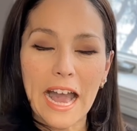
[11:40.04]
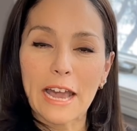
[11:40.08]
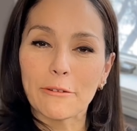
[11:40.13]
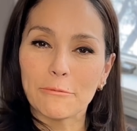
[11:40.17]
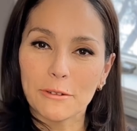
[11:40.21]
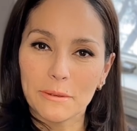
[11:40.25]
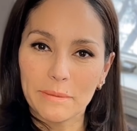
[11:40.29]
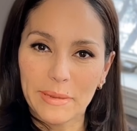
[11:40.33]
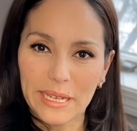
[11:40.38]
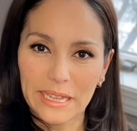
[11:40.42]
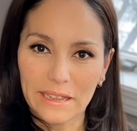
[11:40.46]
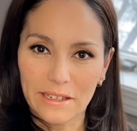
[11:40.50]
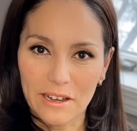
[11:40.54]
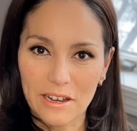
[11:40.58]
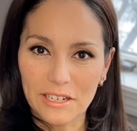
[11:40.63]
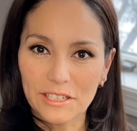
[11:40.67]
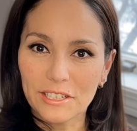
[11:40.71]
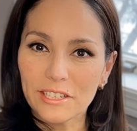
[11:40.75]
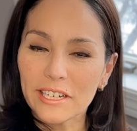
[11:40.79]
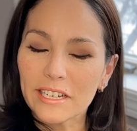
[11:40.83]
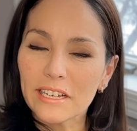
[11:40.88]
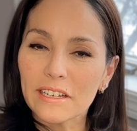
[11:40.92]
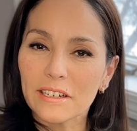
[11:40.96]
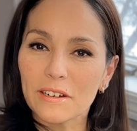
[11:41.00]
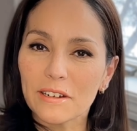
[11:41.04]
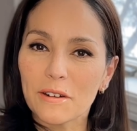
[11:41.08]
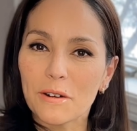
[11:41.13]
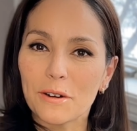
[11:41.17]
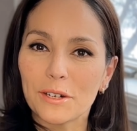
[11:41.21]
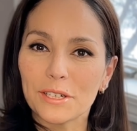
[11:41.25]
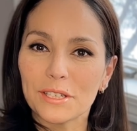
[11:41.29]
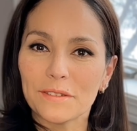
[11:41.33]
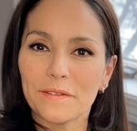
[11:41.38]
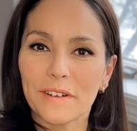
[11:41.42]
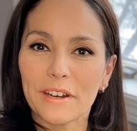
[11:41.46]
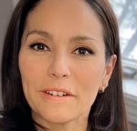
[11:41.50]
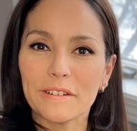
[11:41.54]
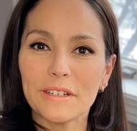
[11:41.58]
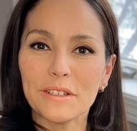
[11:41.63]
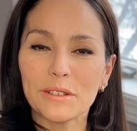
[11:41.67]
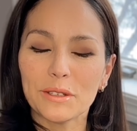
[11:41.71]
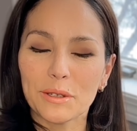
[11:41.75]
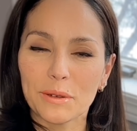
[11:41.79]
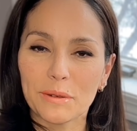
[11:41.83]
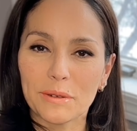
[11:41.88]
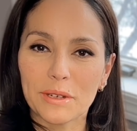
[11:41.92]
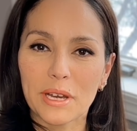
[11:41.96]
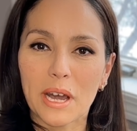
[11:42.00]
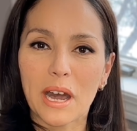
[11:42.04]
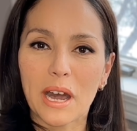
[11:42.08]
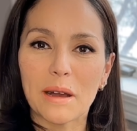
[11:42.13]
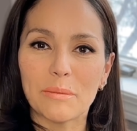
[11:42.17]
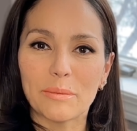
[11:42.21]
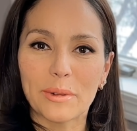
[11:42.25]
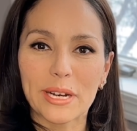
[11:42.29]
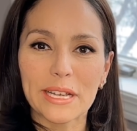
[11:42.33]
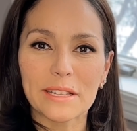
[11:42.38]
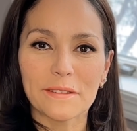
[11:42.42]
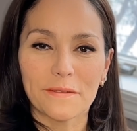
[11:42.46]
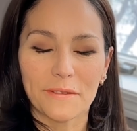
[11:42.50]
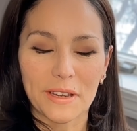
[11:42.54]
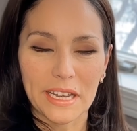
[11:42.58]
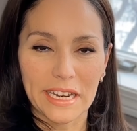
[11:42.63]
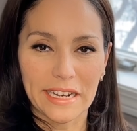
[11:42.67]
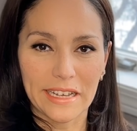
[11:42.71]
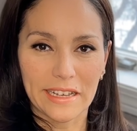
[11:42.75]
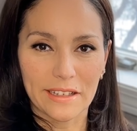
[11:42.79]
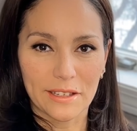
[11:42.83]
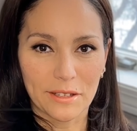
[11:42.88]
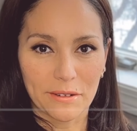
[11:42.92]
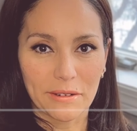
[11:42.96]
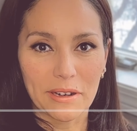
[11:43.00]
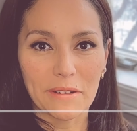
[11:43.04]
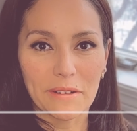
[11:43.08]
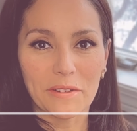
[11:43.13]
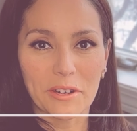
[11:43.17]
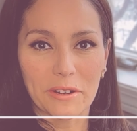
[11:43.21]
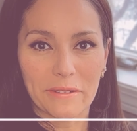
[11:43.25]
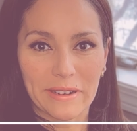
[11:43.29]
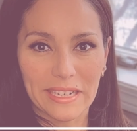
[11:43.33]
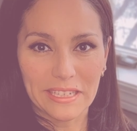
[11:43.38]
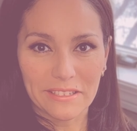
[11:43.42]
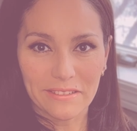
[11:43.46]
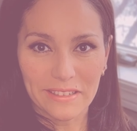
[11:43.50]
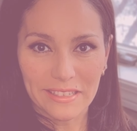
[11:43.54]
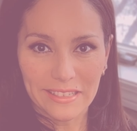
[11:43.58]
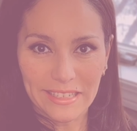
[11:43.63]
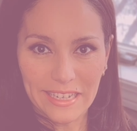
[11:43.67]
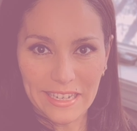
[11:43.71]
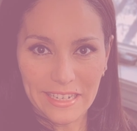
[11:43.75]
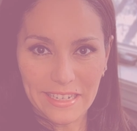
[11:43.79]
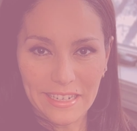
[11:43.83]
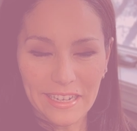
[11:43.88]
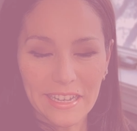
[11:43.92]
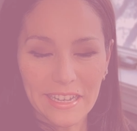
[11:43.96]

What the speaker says: I will be launching a course very soon on breastfeeding, so if you're interested,